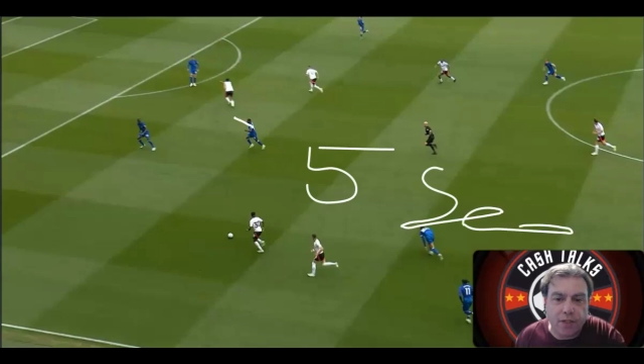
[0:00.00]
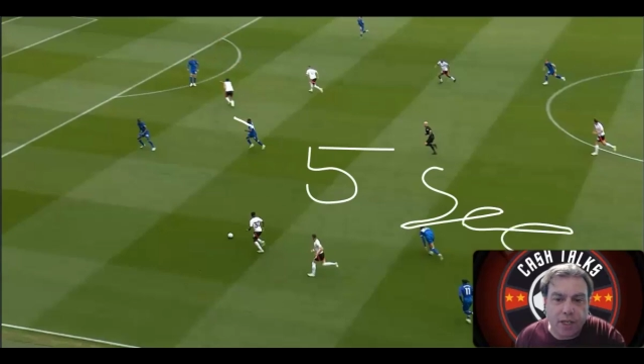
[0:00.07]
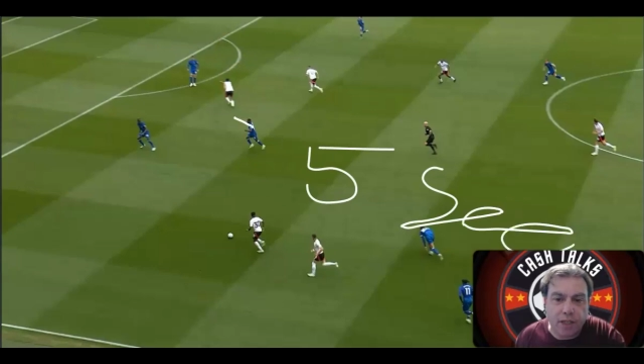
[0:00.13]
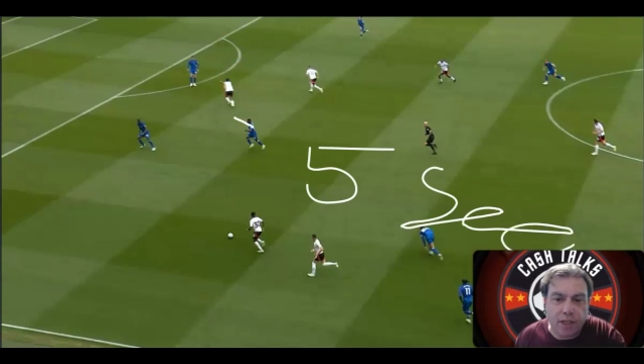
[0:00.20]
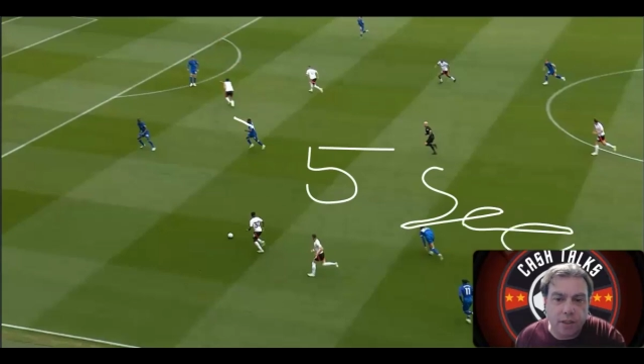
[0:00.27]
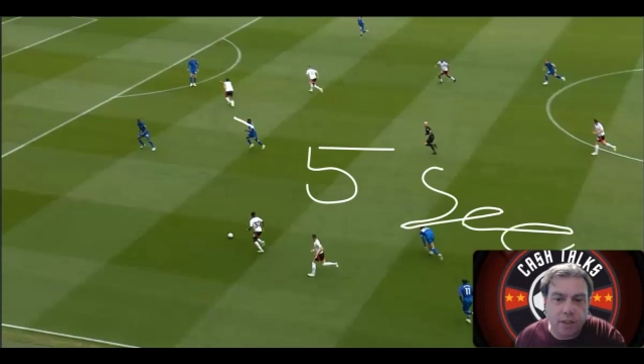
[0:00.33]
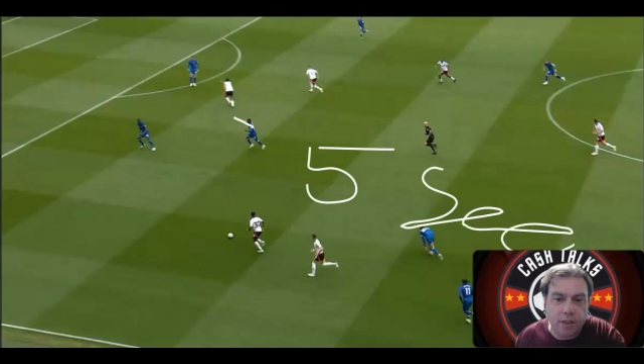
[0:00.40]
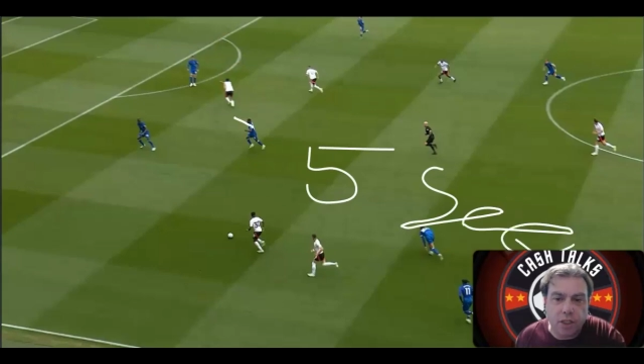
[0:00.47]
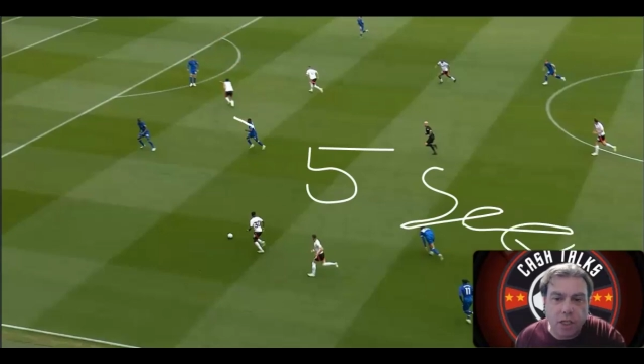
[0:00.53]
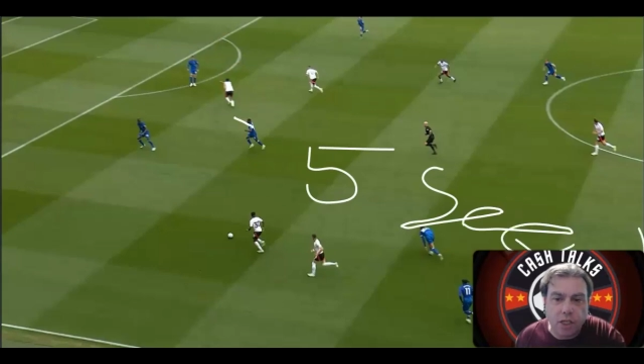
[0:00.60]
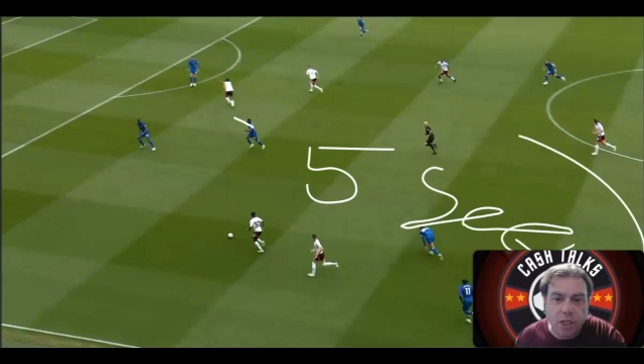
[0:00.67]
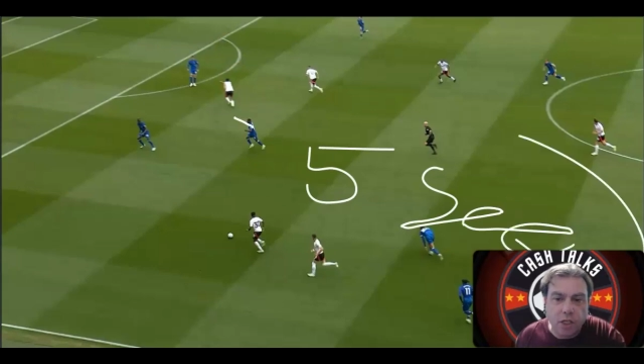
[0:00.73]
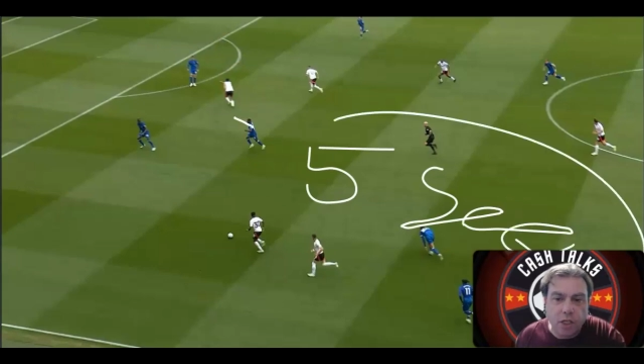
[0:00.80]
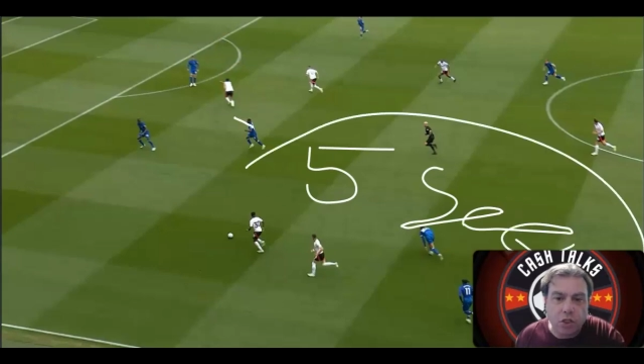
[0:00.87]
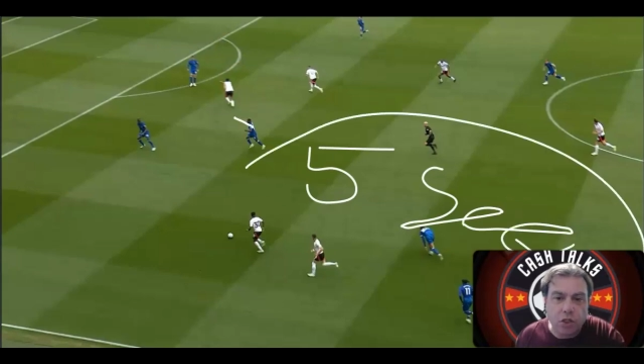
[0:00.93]
seconds
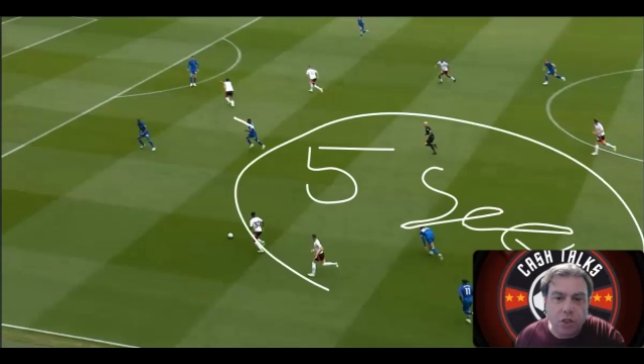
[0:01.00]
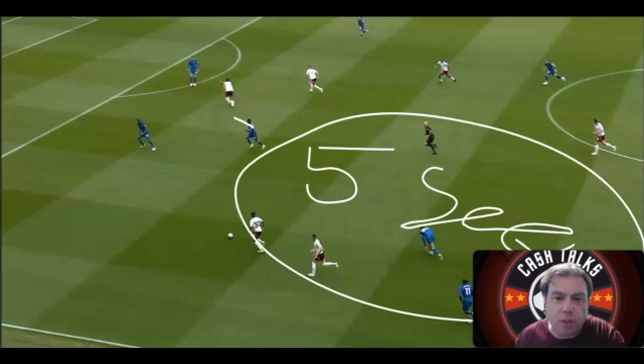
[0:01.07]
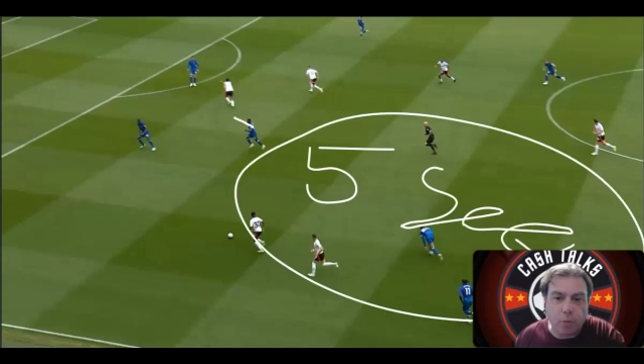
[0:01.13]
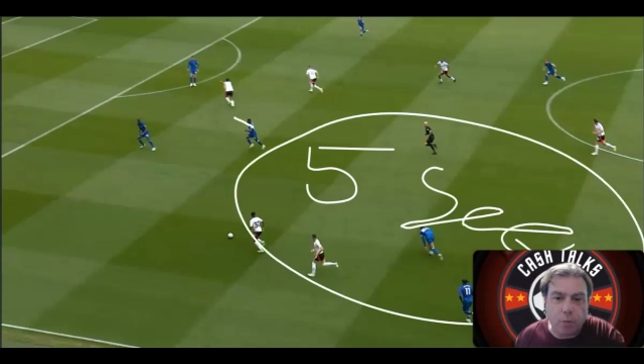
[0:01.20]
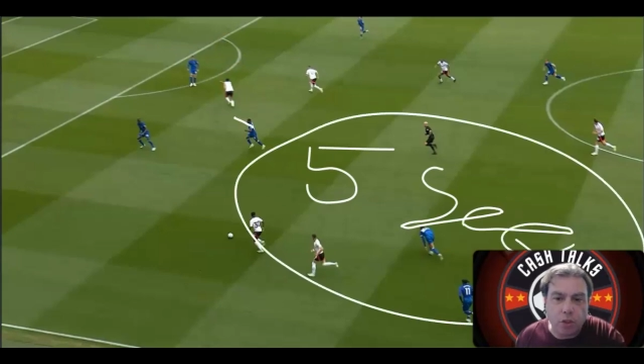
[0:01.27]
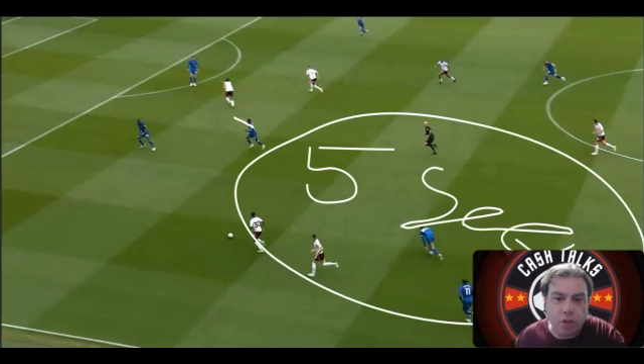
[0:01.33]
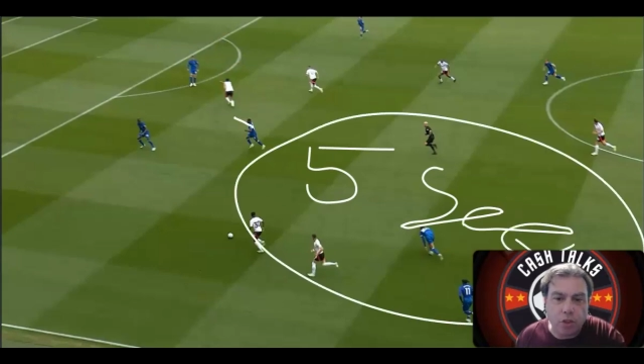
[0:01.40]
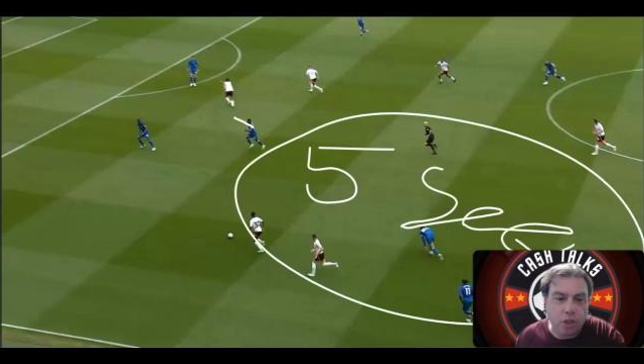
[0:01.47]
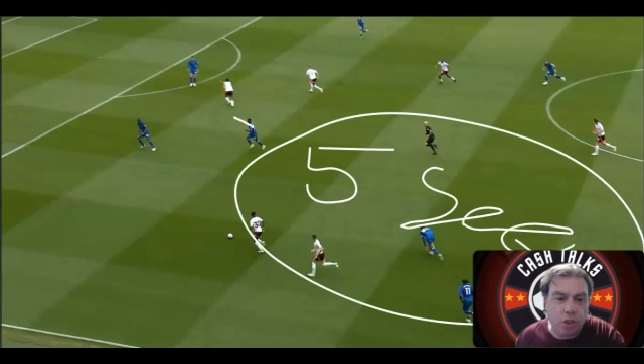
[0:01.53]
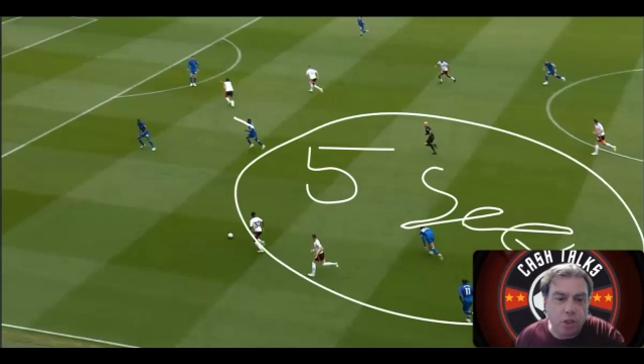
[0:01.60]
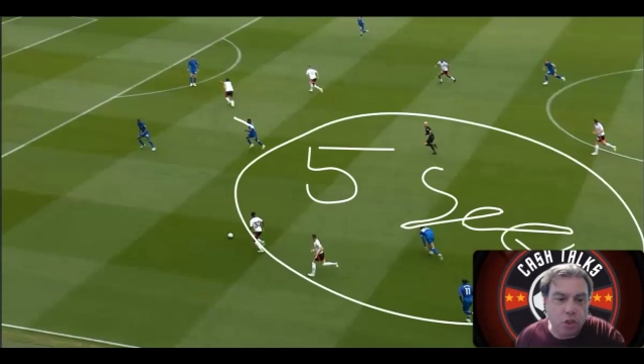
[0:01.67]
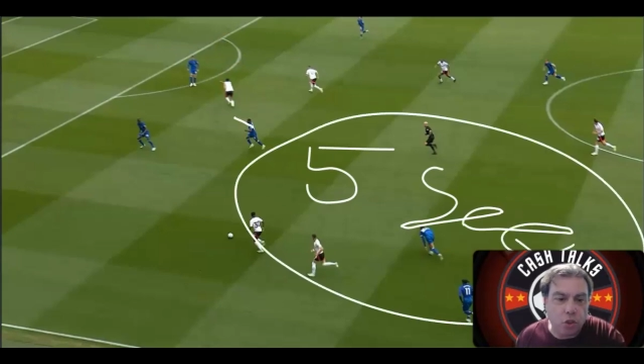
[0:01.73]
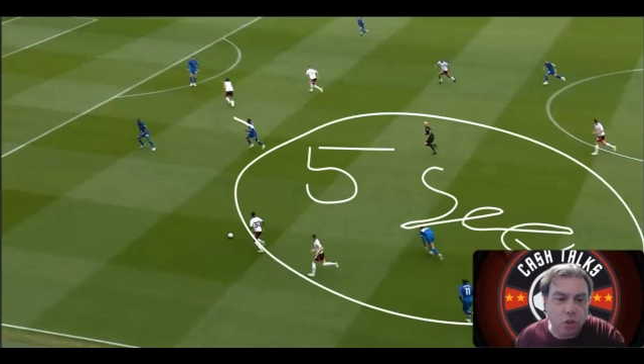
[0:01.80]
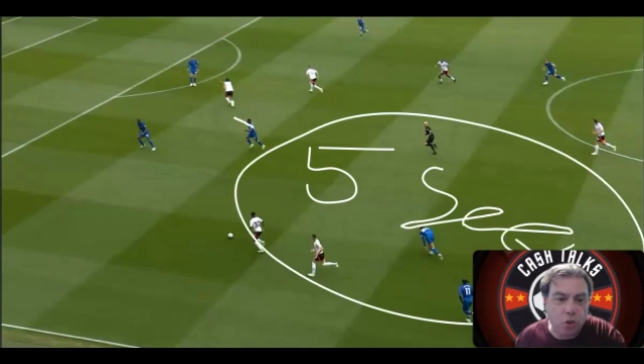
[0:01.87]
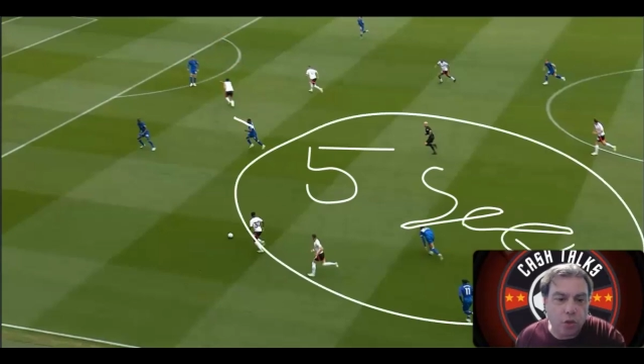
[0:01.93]
someone's going to
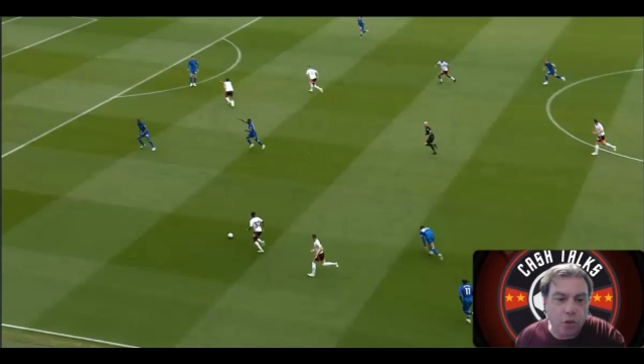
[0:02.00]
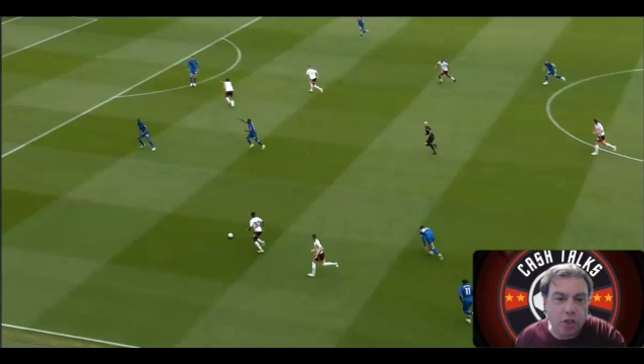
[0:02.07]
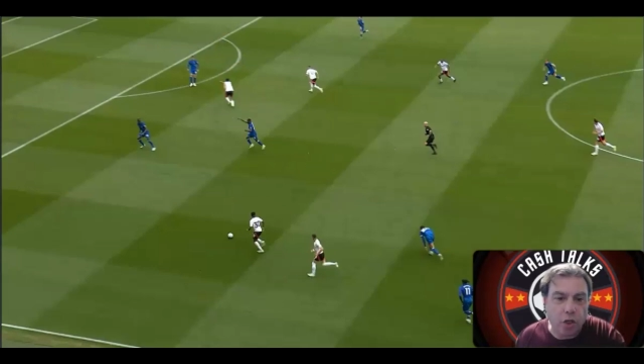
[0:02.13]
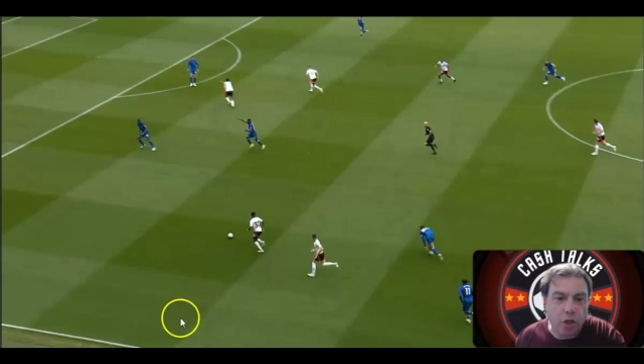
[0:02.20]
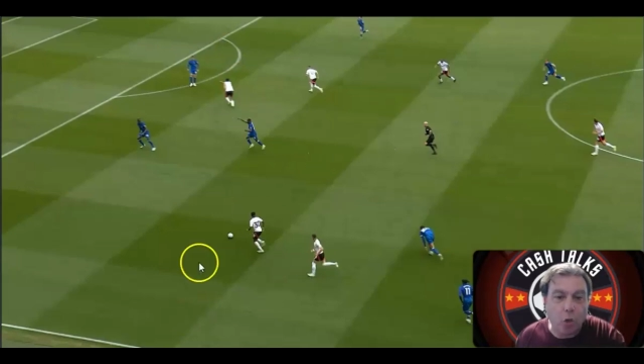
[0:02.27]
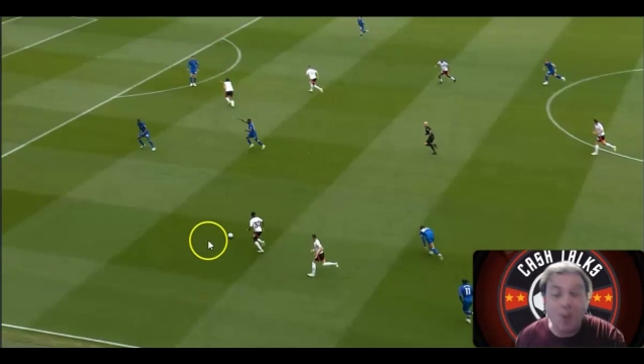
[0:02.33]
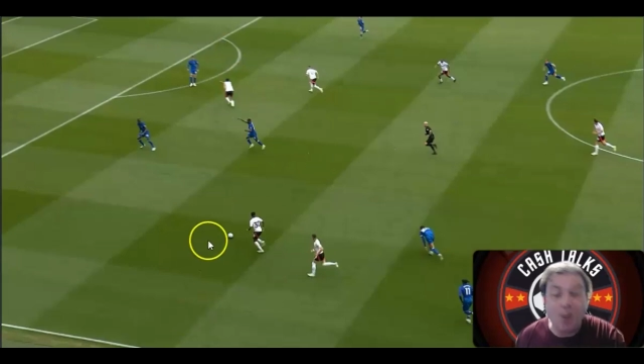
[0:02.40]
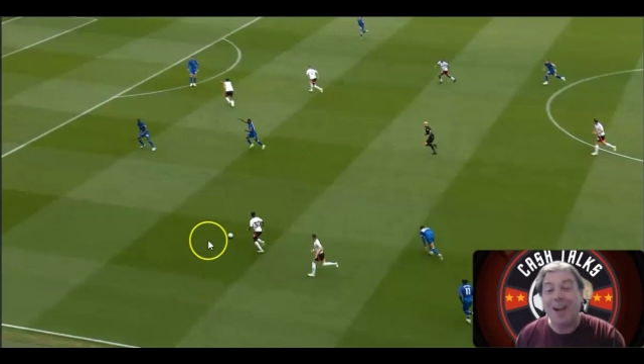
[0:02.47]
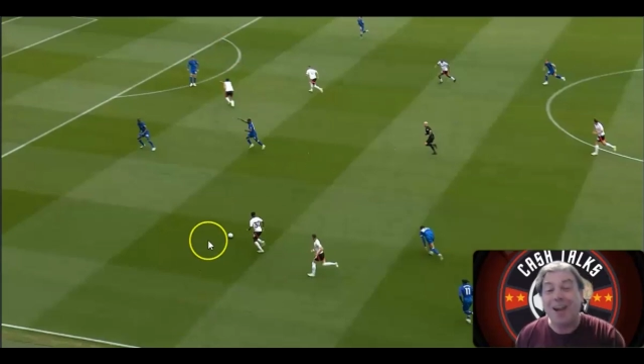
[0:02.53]
score a goal.